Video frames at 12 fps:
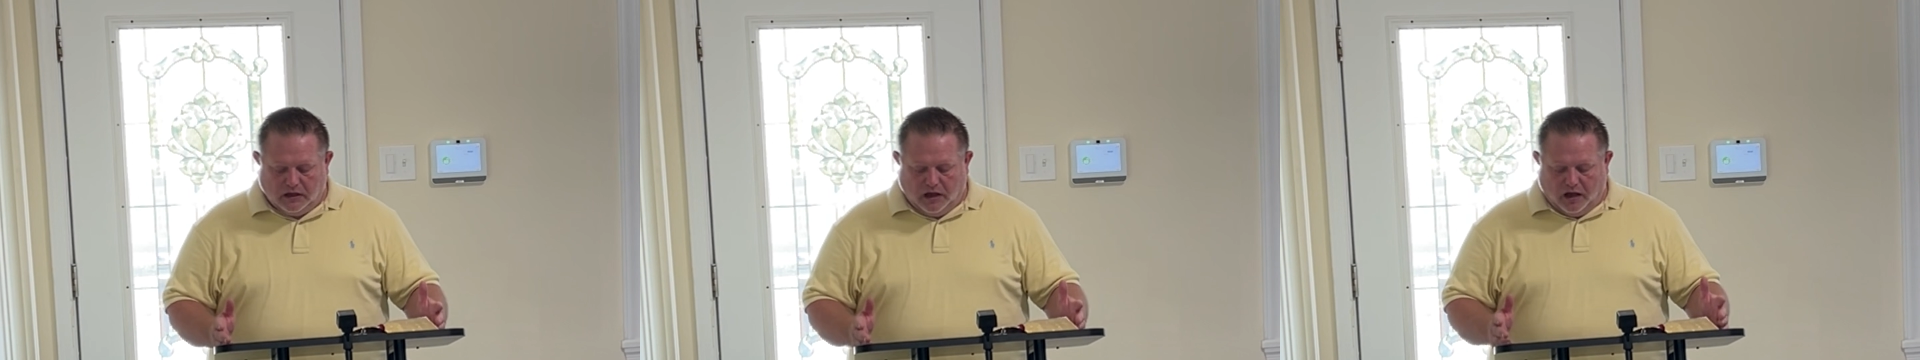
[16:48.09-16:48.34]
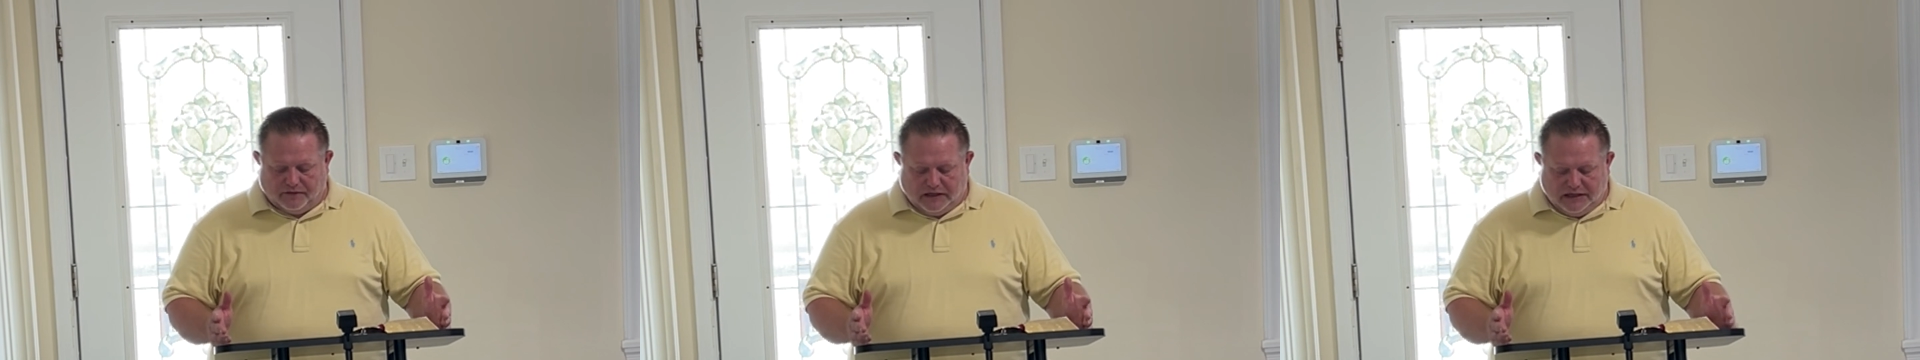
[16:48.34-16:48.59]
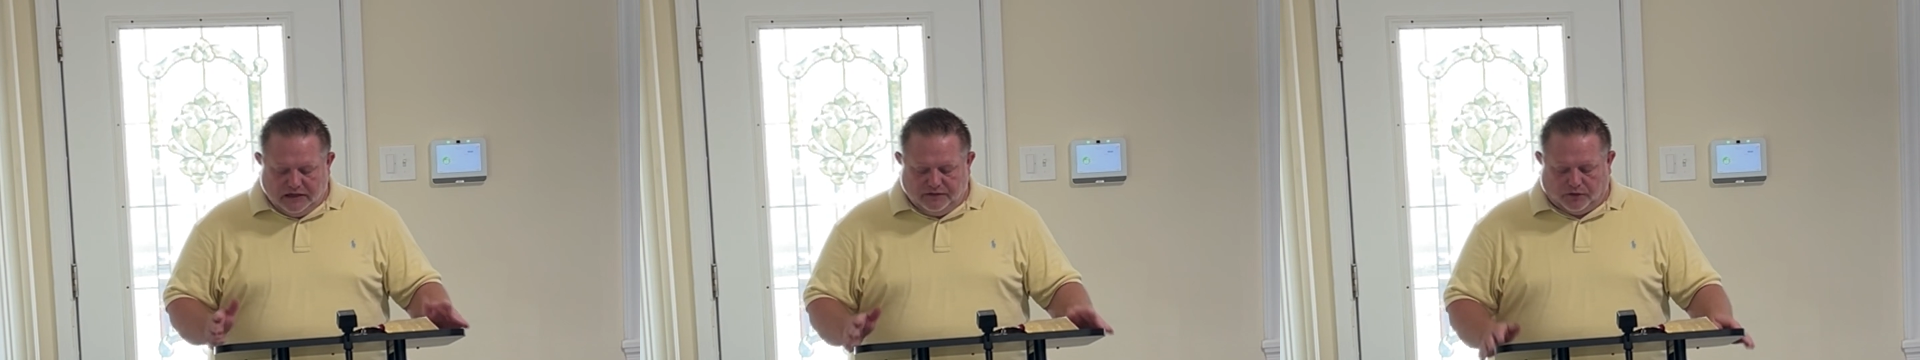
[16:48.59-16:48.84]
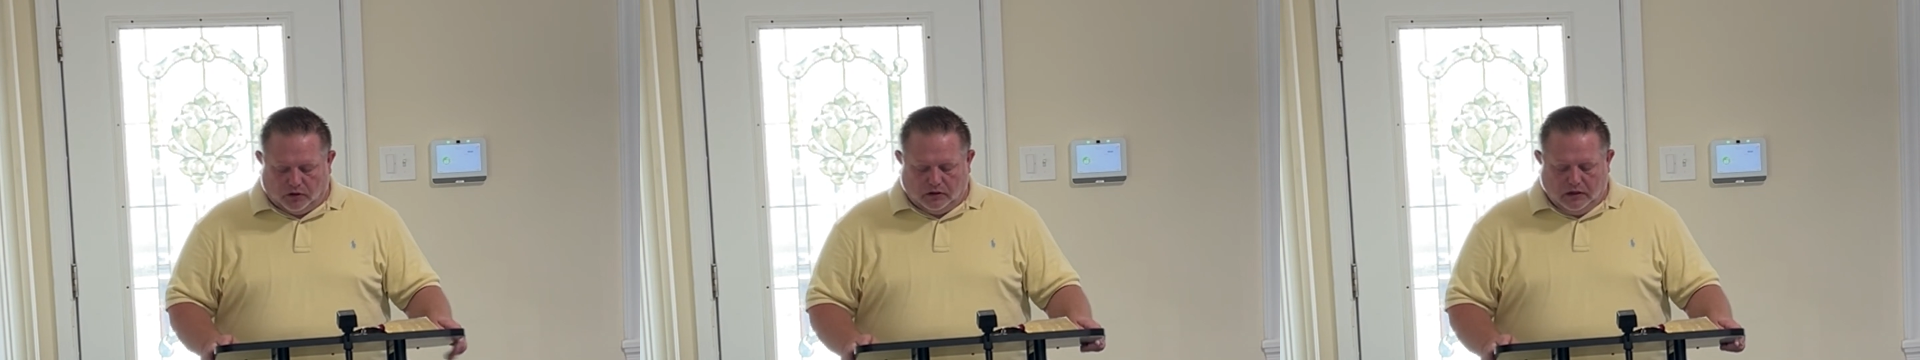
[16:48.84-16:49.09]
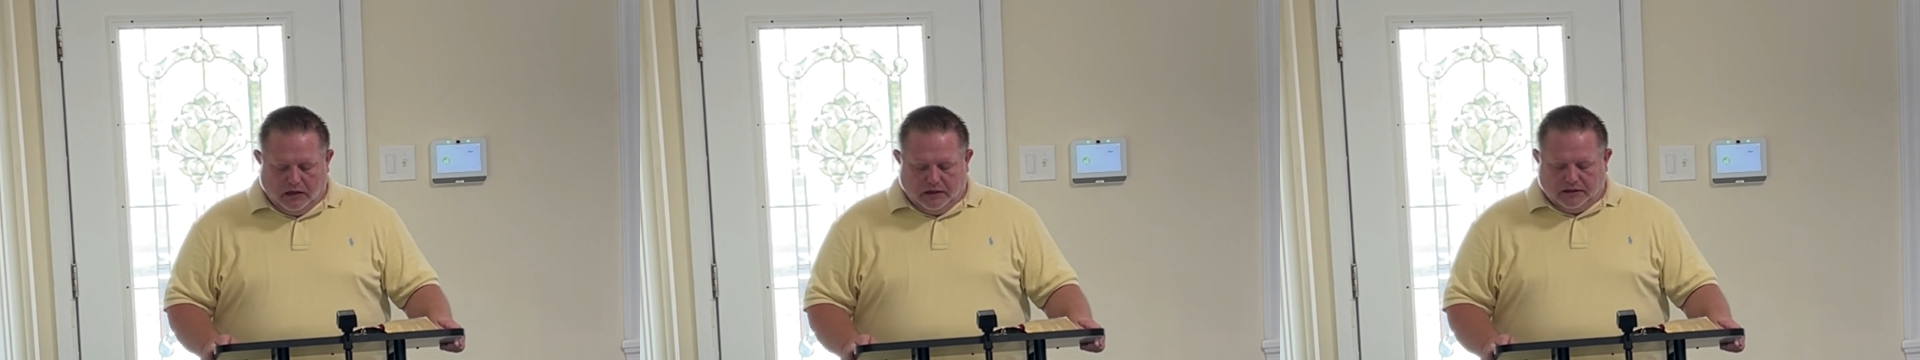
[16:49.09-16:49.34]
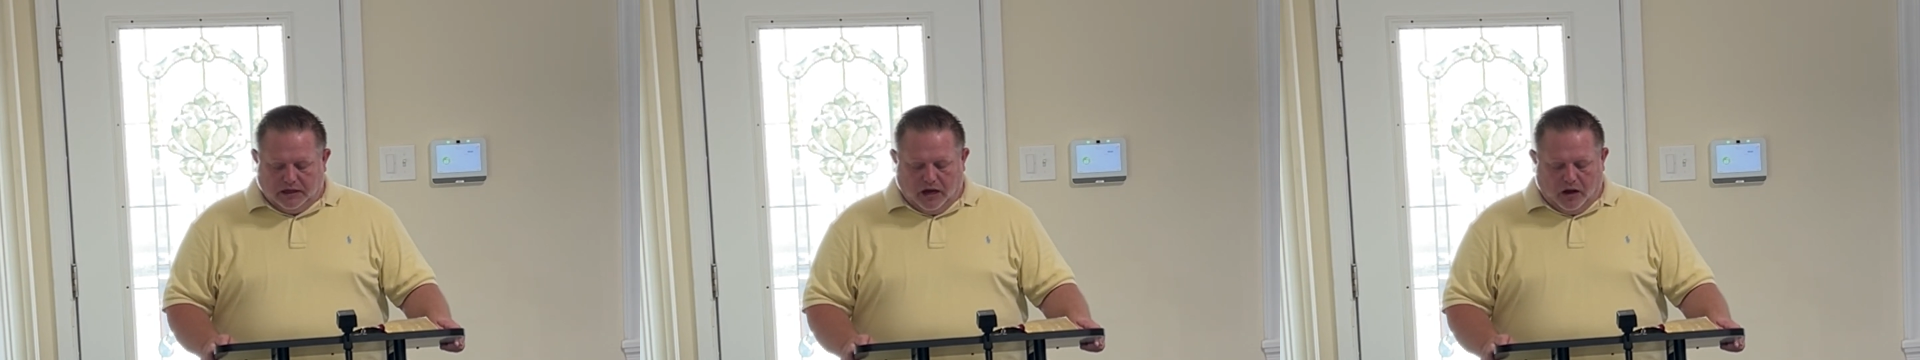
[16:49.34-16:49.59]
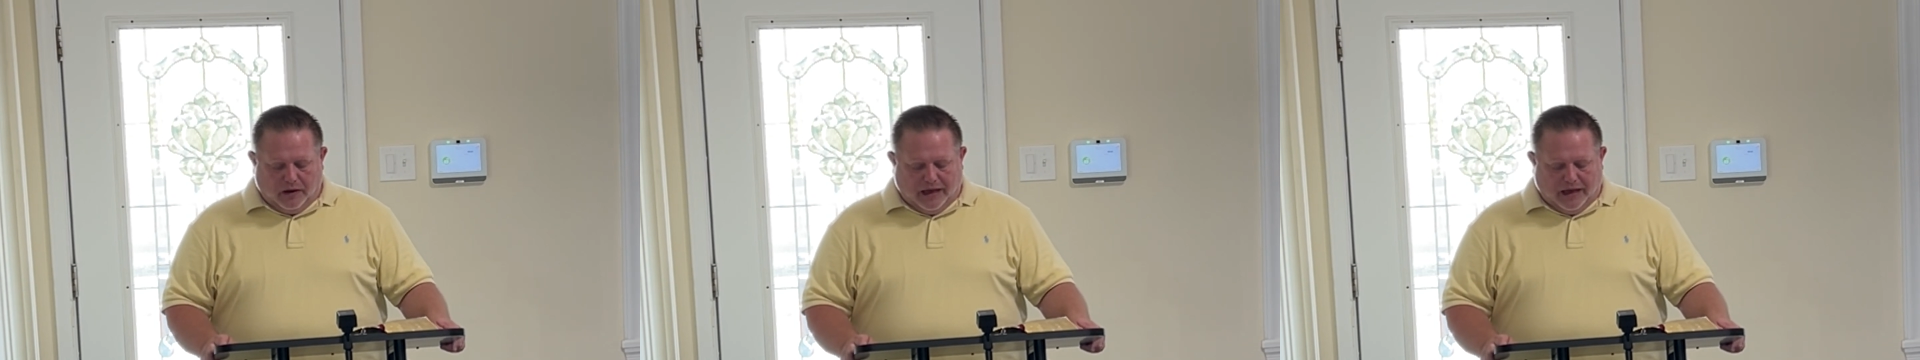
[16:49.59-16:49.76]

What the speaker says: of evil, you know,